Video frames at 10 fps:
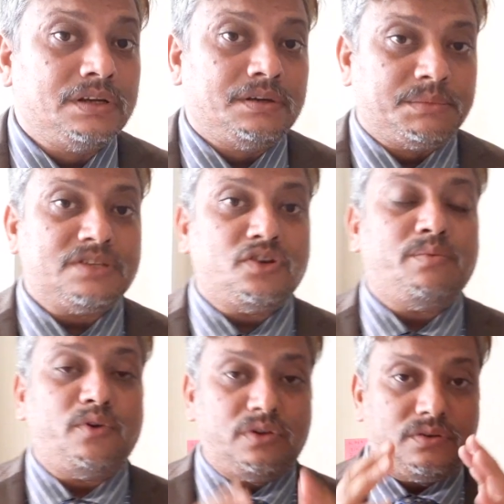First of
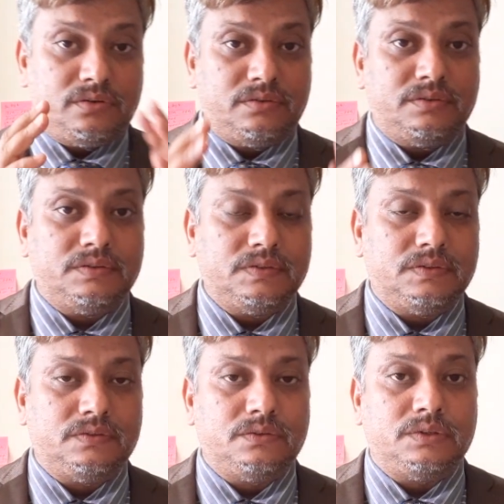all,
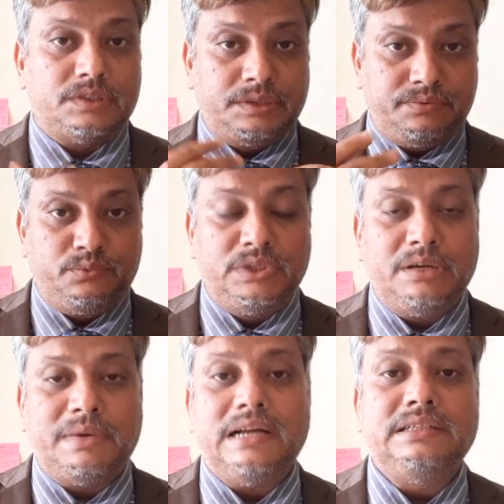if we have
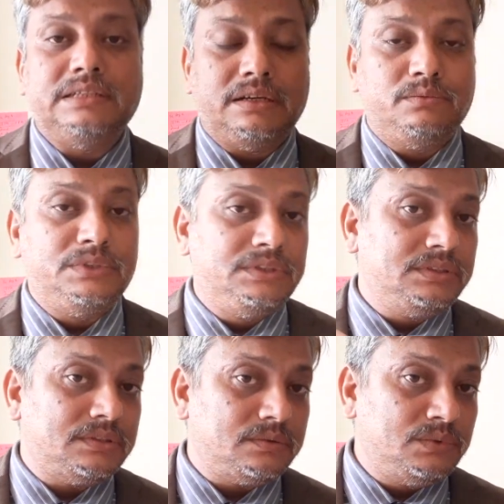idea,
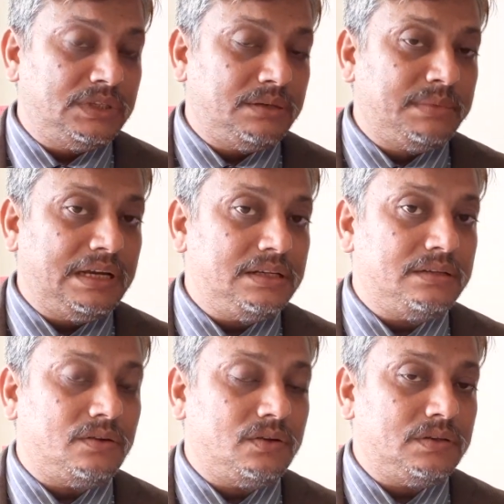we have gathered
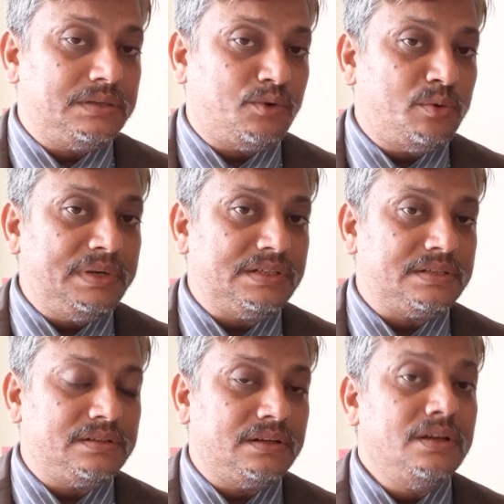all
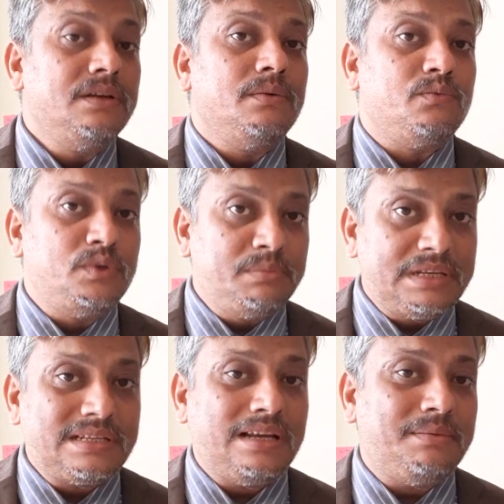information, we
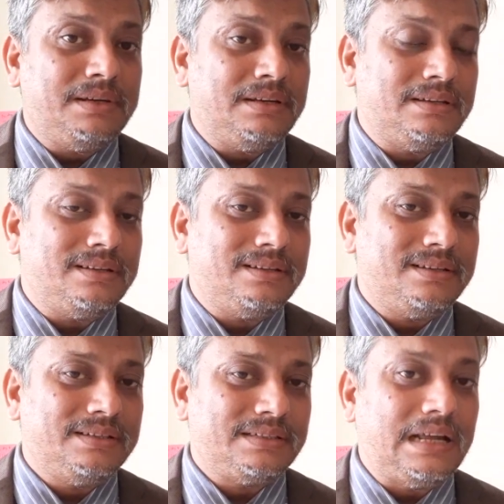must have a
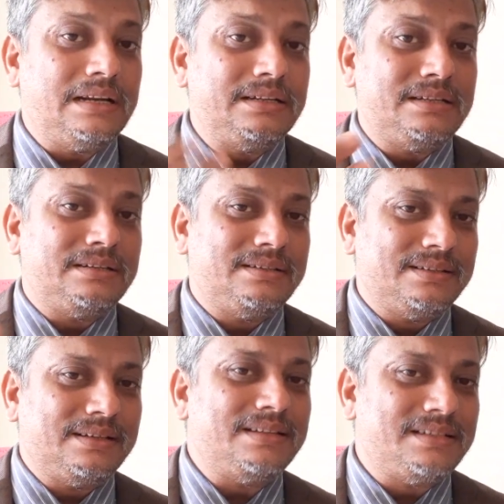target
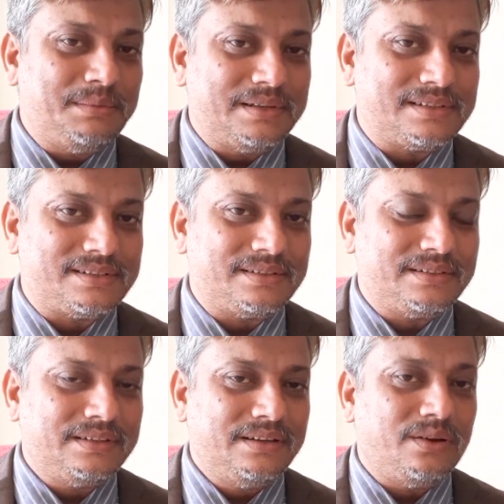customers
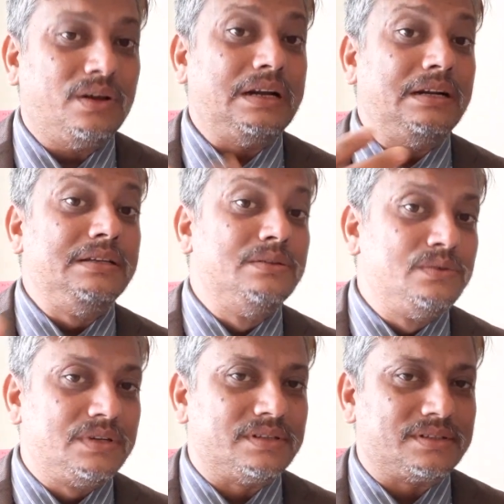or end
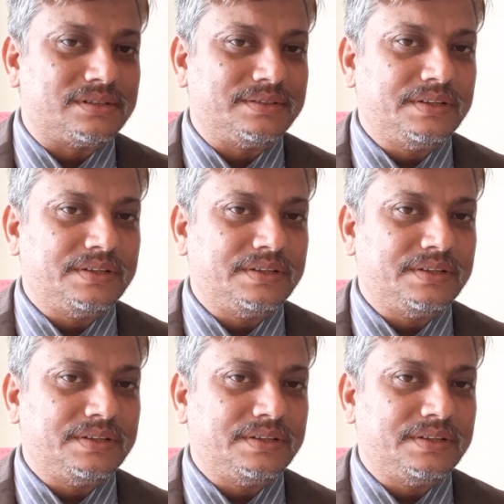users.